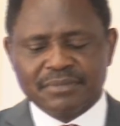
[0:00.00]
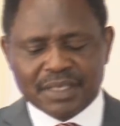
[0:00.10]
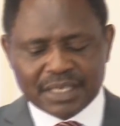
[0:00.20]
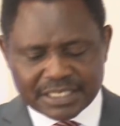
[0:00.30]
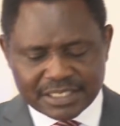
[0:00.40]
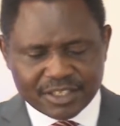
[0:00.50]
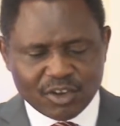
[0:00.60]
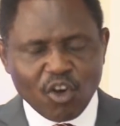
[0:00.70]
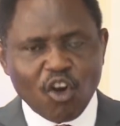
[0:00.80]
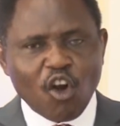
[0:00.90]
Listen.
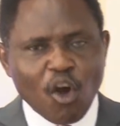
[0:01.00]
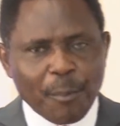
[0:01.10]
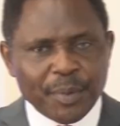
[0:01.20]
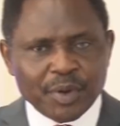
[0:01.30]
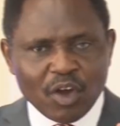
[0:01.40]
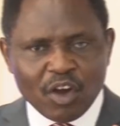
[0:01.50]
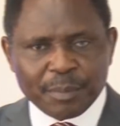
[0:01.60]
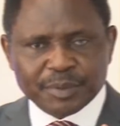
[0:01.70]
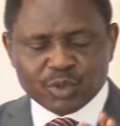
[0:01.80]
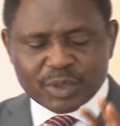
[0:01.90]
Open
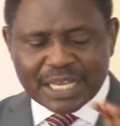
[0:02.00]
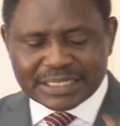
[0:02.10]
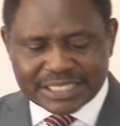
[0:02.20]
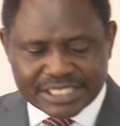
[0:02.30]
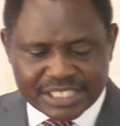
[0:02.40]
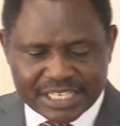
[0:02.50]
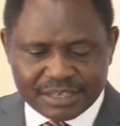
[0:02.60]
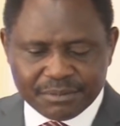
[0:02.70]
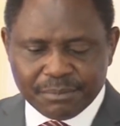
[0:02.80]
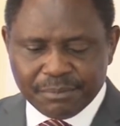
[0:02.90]
up to their
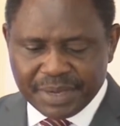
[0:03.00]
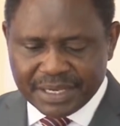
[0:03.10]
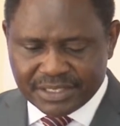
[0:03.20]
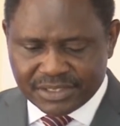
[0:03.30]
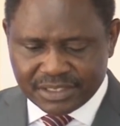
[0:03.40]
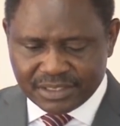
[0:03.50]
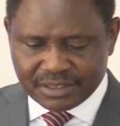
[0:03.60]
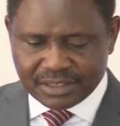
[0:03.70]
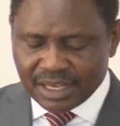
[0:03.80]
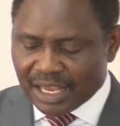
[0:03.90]
teaching ministry.
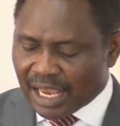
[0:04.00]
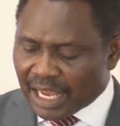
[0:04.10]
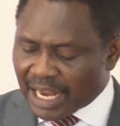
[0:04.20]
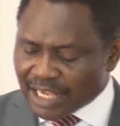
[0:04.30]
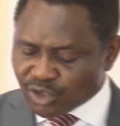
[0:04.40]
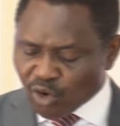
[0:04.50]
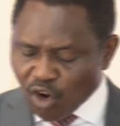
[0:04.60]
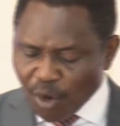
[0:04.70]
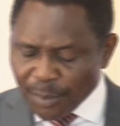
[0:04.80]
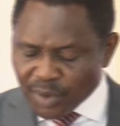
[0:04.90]
And as you
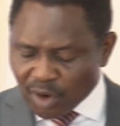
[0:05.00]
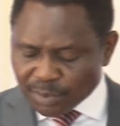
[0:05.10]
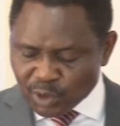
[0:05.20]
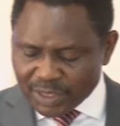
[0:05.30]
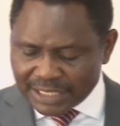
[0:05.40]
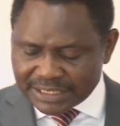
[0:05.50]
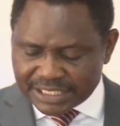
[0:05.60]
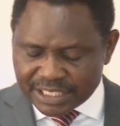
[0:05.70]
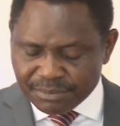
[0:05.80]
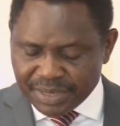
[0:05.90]
open up to their
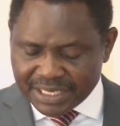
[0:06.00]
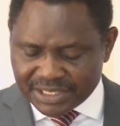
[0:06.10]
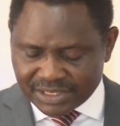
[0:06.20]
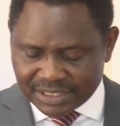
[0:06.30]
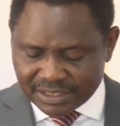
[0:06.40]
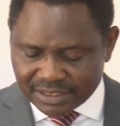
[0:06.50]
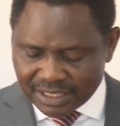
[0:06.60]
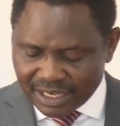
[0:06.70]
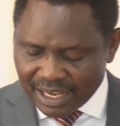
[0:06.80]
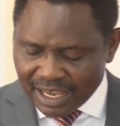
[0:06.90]
teaching ministry,
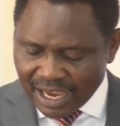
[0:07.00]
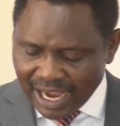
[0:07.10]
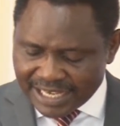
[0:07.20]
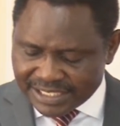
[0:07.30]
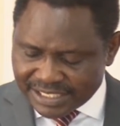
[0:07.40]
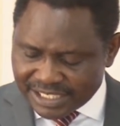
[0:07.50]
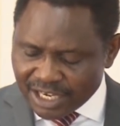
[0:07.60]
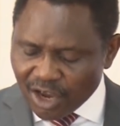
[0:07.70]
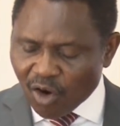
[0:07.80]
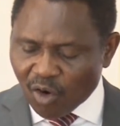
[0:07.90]
I
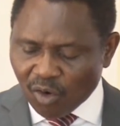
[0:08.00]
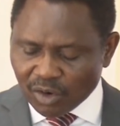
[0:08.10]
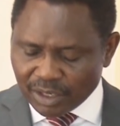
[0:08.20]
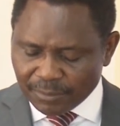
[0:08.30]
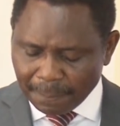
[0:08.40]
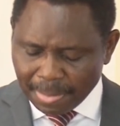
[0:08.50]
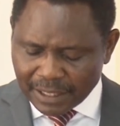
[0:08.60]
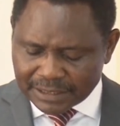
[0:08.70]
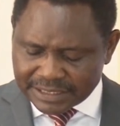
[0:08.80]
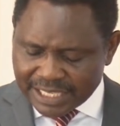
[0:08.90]
see God
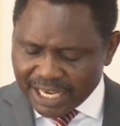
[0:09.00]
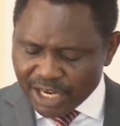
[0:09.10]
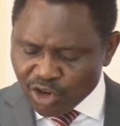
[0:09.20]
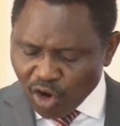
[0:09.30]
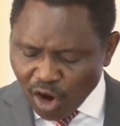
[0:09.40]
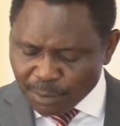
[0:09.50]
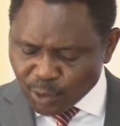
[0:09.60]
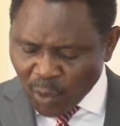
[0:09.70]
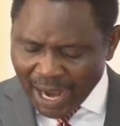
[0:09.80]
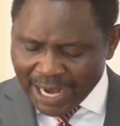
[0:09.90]
taking you up
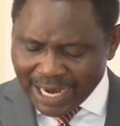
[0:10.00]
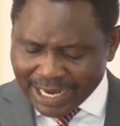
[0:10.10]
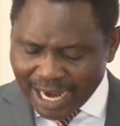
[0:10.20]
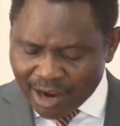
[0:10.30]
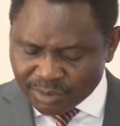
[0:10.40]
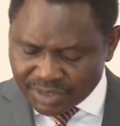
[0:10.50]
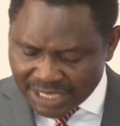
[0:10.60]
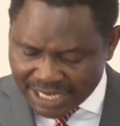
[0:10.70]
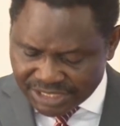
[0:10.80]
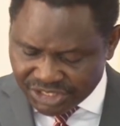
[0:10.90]
to higher grounds
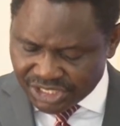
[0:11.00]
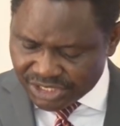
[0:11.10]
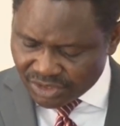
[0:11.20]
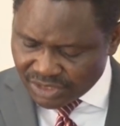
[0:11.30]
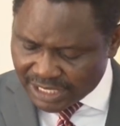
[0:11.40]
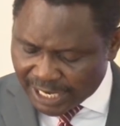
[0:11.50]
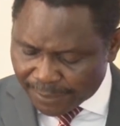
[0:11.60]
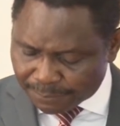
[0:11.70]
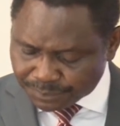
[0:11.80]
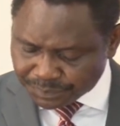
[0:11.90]
in Jesus'
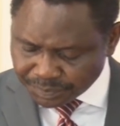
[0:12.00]
name.